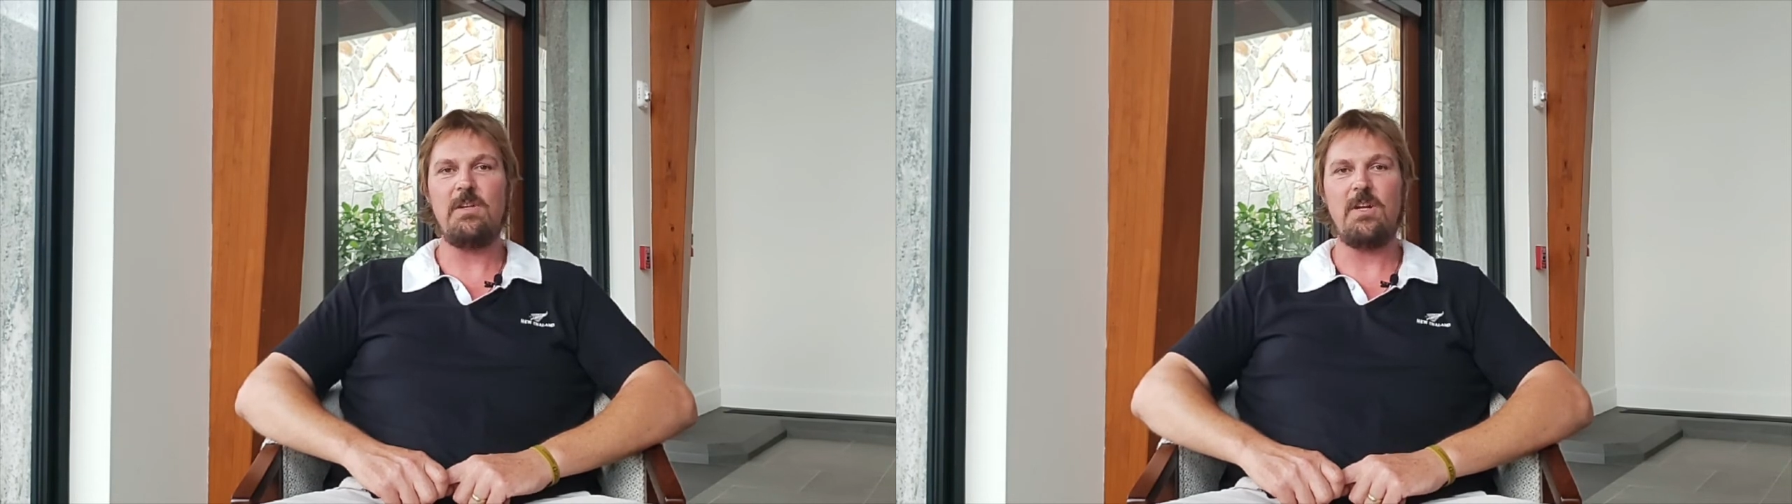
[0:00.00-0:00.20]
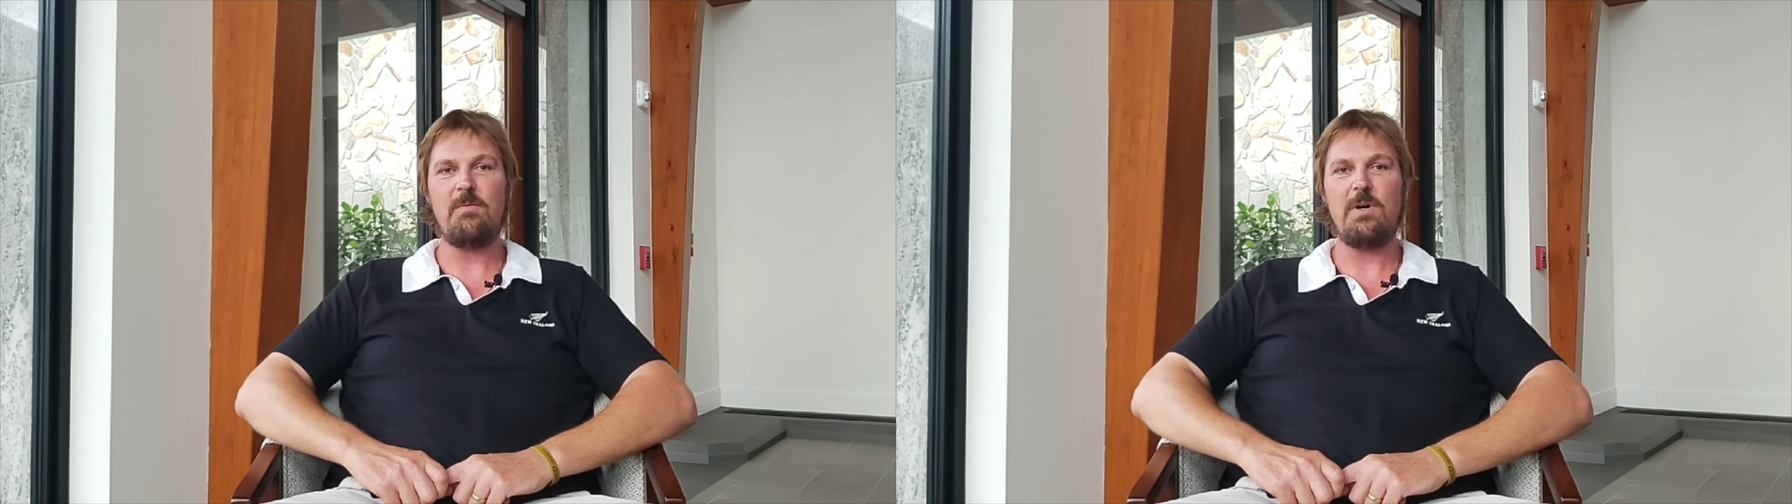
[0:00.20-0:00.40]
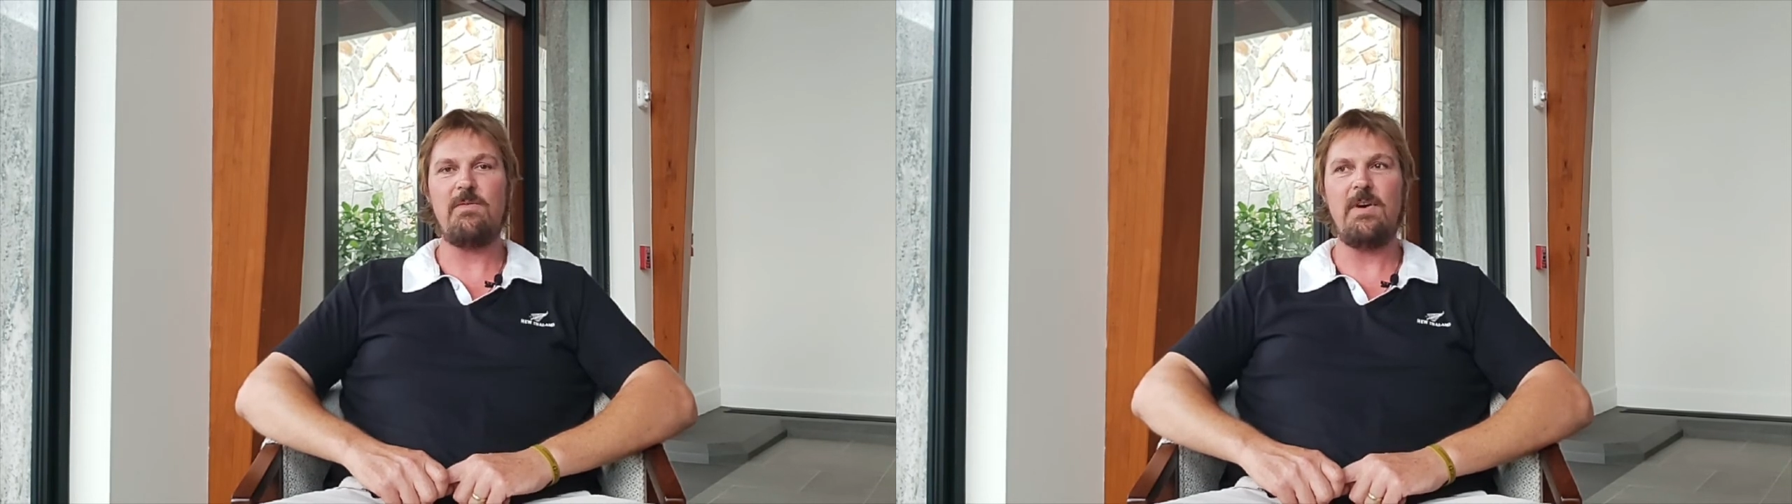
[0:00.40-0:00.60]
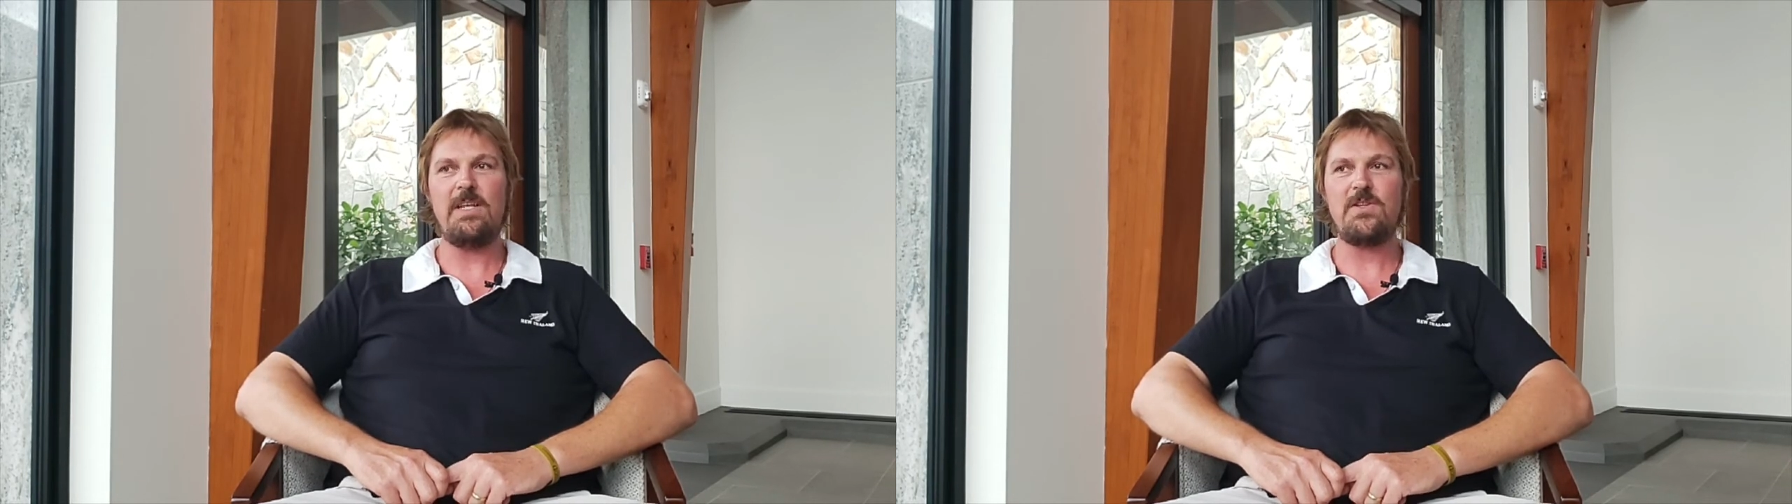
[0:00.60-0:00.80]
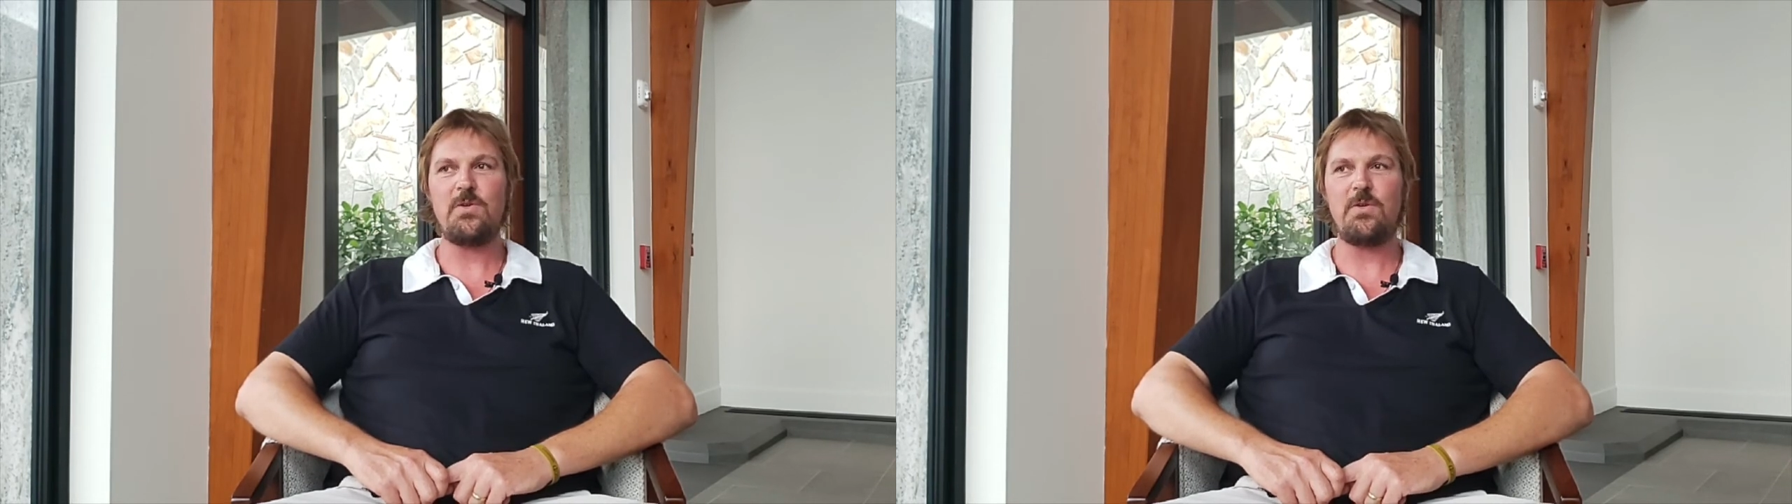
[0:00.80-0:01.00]
you know, my
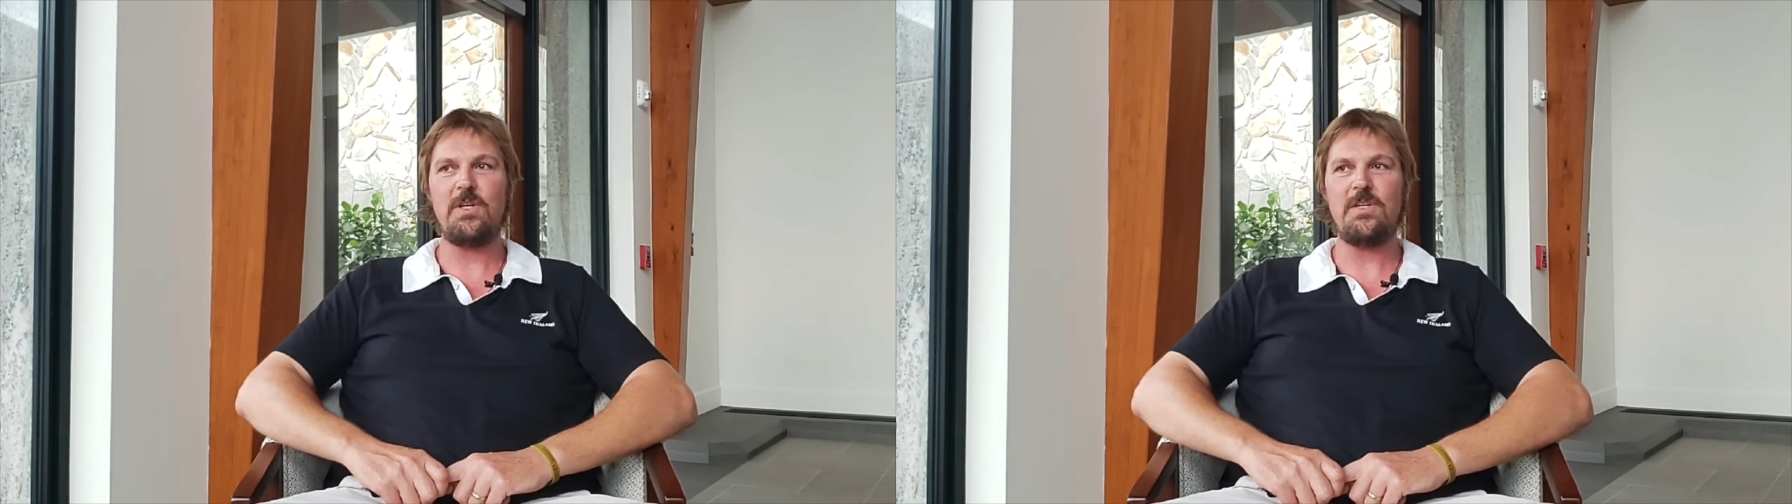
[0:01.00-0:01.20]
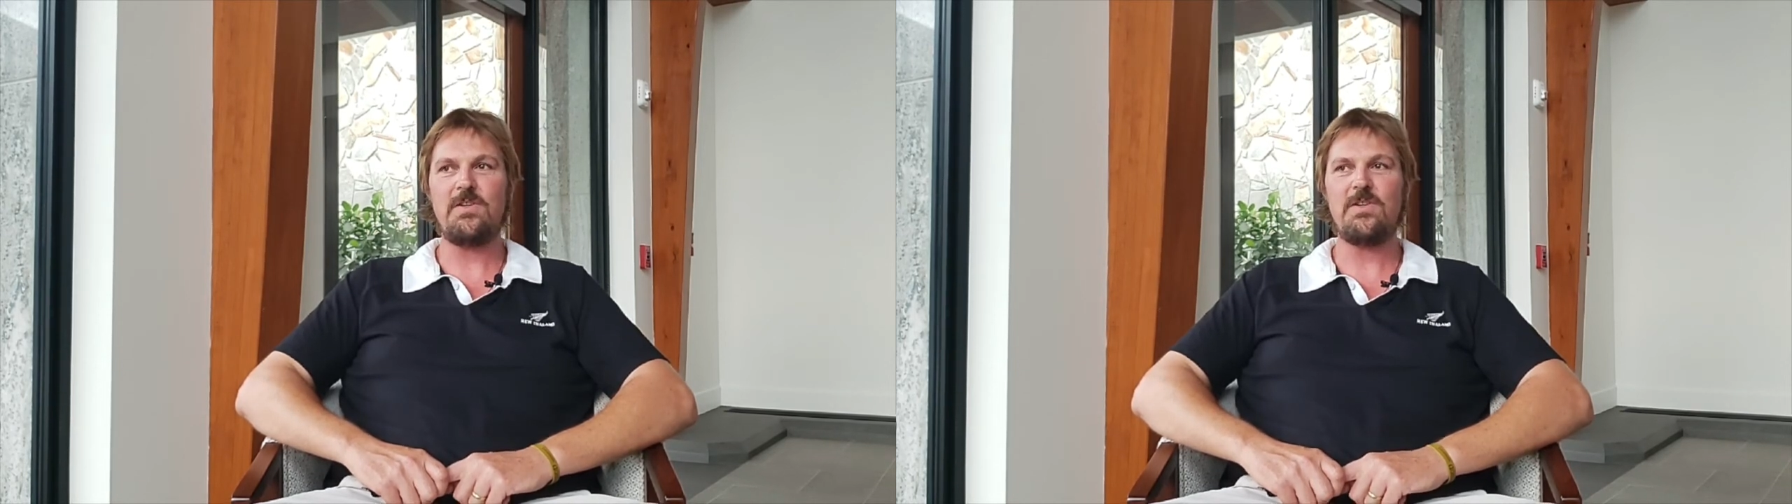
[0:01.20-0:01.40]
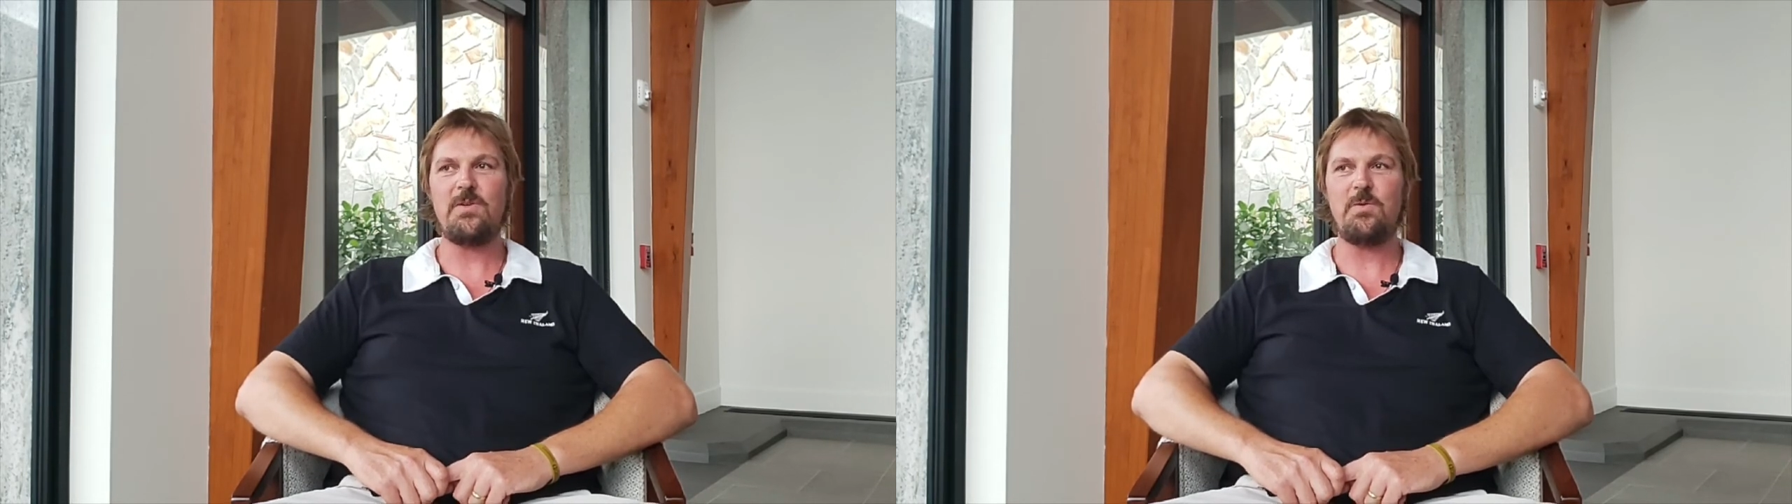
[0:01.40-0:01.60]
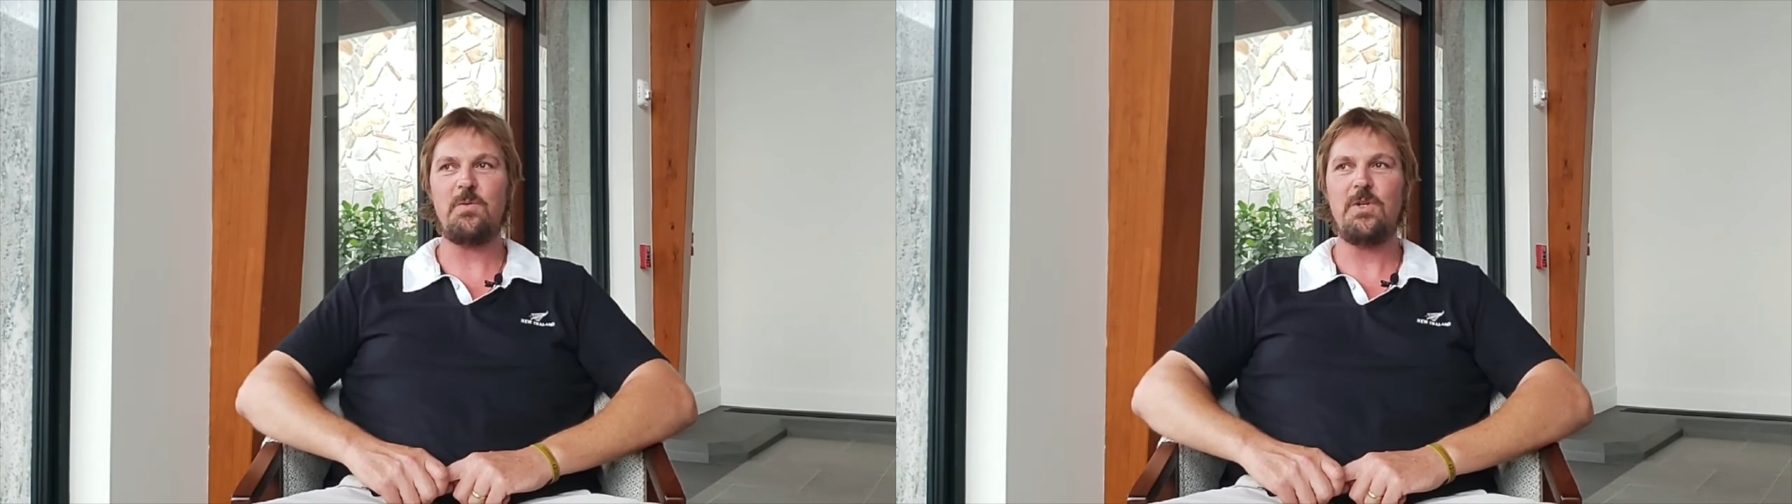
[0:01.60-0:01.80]
faith story is still,